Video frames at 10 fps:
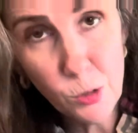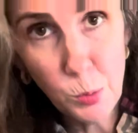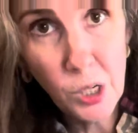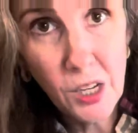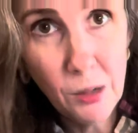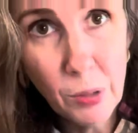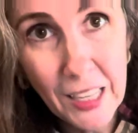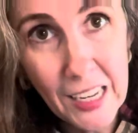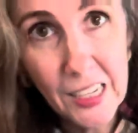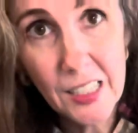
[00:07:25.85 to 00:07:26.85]
to put
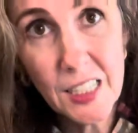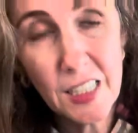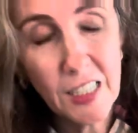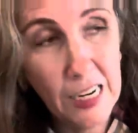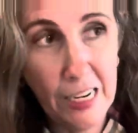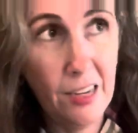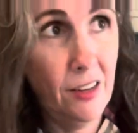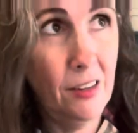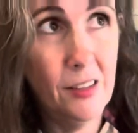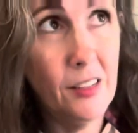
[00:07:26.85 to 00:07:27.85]
plants
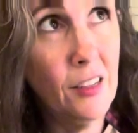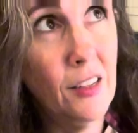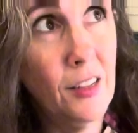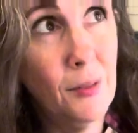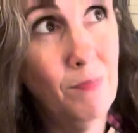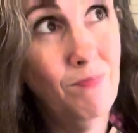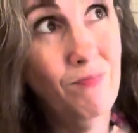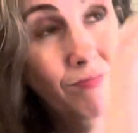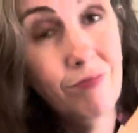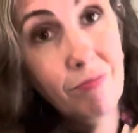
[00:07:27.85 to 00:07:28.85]
and
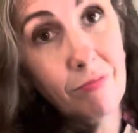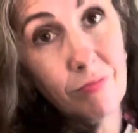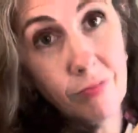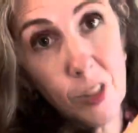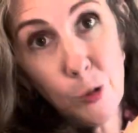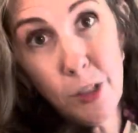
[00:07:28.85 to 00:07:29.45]
um,